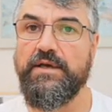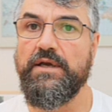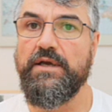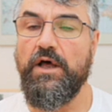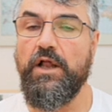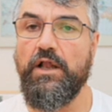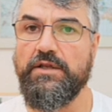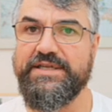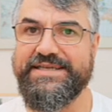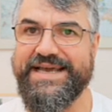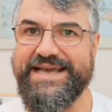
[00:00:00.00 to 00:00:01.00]
all
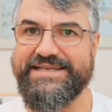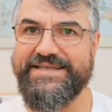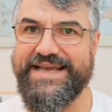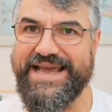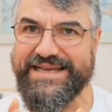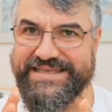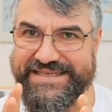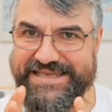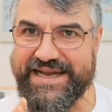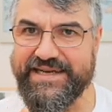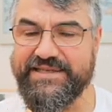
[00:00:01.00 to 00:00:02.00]
the tests,
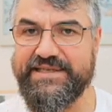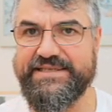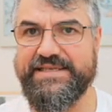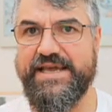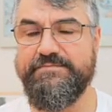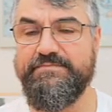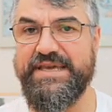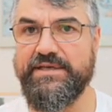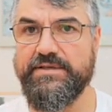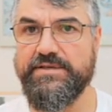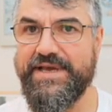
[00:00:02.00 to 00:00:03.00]
exact the same
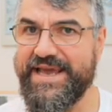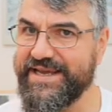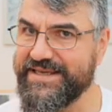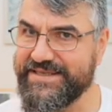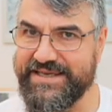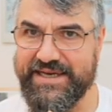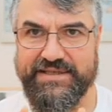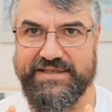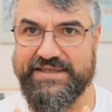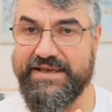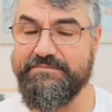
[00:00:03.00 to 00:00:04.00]
build, exact the
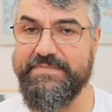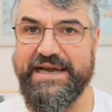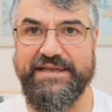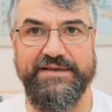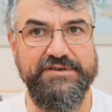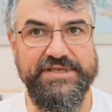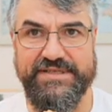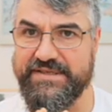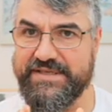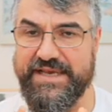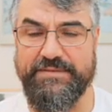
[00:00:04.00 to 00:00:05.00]
same binaries, the
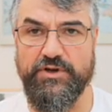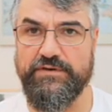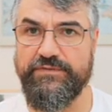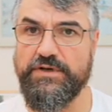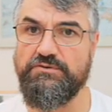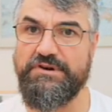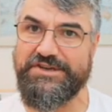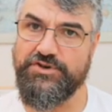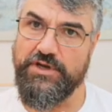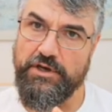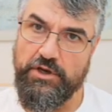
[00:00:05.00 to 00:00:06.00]
same
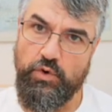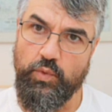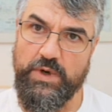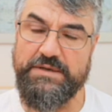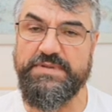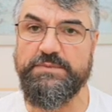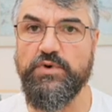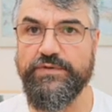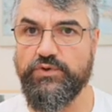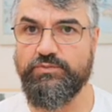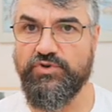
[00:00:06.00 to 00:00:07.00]
configuration will be
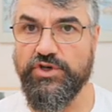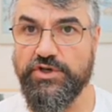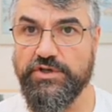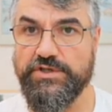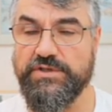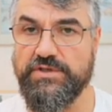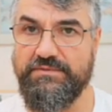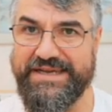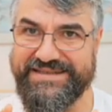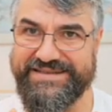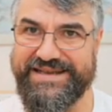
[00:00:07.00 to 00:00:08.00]
moved to production. So
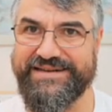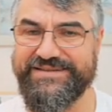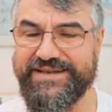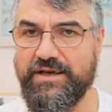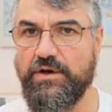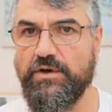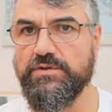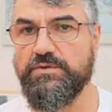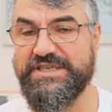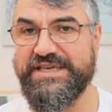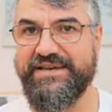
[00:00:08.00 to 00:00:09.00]
exact the code
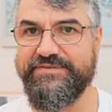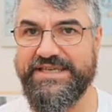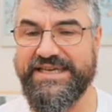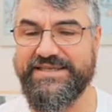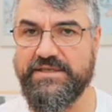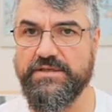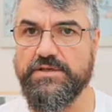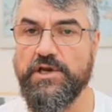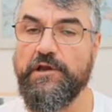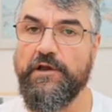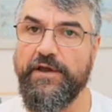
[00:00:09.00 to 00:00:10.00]
which I have tested
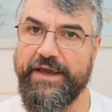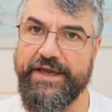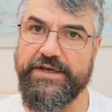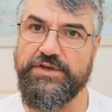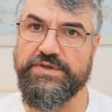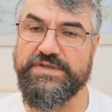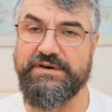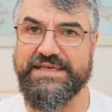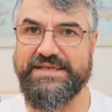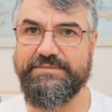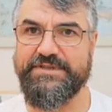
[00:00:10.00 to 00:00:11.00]
in a user
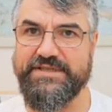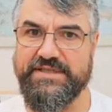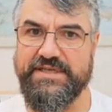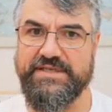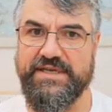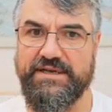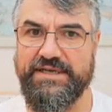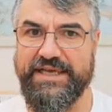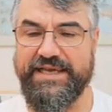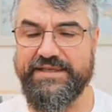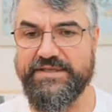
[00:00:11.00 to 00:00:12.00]
acceptance test, I will
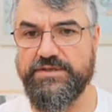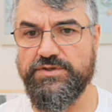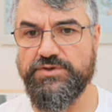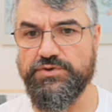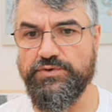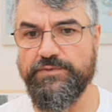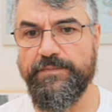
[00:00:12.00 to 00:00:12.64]
get it to